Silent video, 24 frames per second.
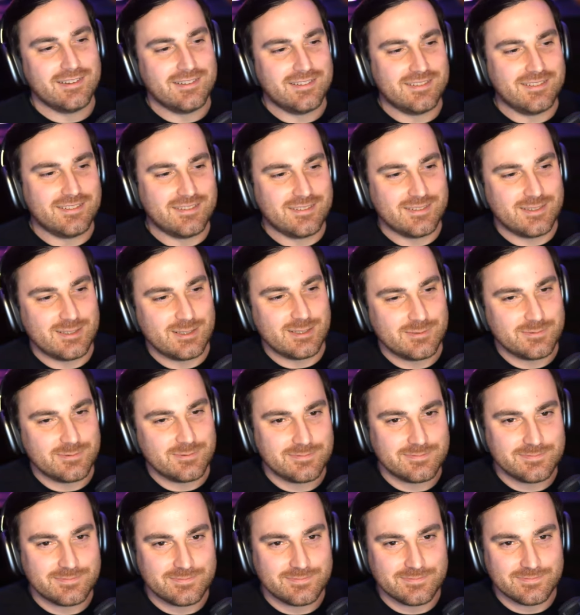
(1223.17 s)

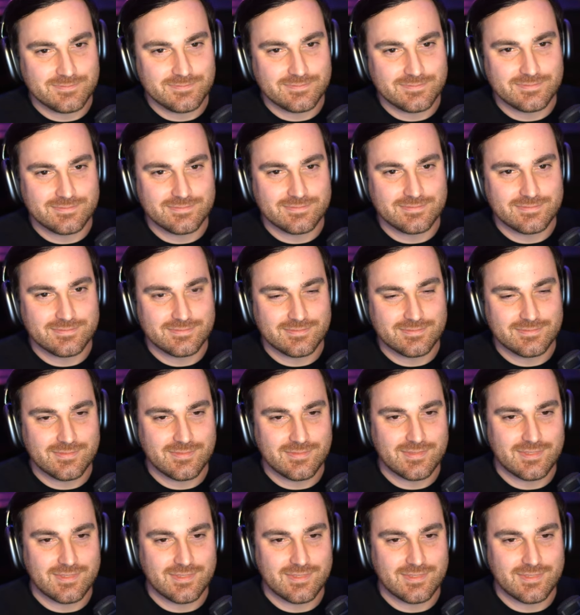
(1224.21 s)
(no one is talking)